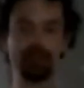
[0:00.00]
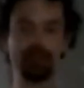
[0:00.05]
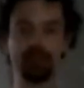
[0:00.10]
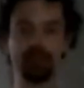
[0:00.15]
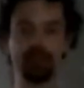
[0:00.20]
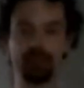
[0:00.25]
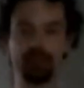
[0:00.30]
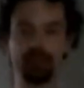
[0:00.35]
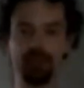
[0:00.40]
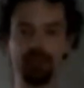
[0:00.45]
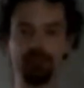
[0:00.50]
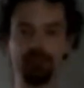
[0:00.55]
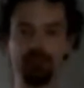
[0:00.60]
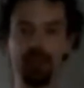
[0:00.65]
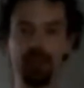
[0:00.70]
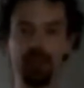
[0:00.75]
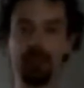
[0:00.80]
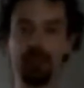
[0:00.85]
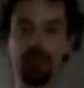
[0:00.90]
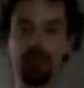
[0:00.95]
And you can
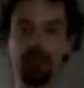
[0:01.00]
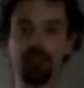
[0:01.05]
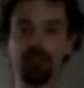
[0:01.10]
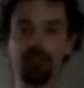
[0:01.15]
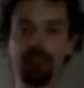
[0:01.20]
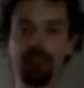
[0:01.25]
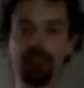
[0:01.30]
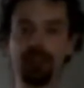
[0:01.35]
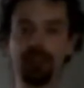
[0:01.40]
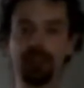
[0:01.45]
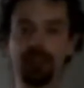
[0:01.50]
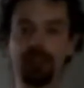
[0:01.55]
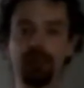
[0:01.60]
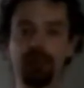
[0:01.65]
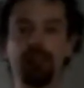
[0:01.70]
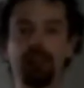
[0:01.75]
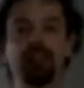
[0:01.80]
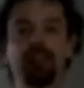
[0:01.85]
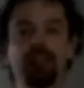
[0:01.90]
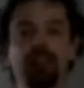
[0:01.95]
find me on Twitter at
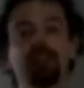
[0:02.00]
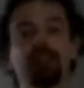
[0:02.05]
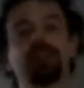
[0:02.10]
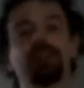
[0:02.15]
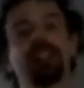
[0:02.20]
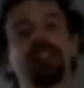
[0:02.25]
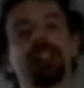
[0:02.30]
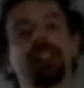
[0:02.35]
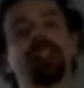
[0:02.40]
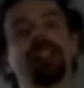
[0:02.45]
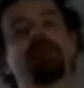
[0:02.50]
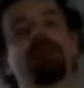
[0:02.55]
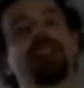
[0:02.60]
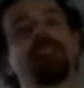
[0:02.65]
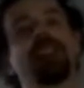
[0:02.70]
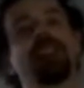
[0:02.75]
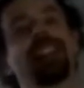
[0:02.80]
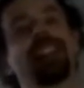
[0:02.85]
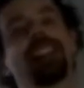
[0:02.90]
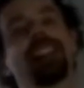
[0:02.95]

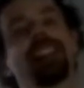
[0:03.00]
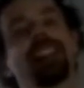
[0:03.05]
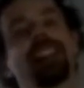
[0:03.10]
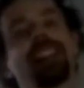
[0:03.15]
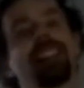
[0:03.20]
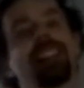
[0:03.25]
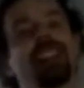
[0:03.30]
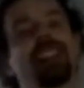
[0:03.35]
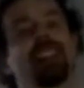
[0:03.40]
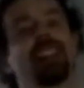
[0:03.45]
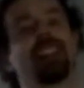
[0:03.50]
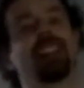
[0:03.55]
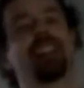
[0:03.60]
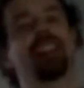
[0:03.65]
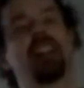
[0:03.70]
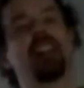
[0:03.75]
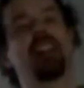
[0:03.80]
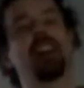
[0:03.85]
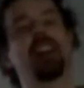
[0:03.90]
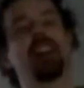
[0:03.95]
twitter.com/bigalien.
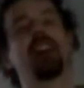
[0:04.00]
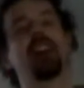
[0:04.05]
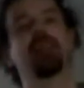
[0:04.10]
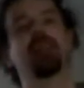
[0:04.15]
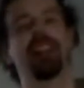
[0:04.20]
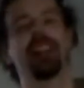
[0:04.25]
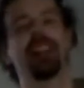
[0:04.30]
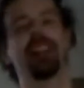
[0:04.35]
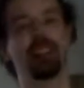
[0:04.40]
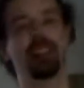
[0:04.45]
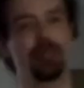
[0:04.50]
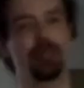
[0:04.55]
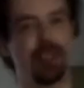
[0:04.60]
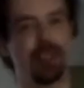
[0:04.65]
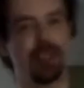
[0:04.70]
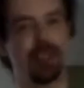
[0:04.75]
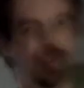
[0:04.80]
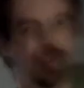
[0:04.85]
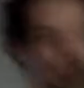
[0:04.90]
Oh, thanks, Mitch.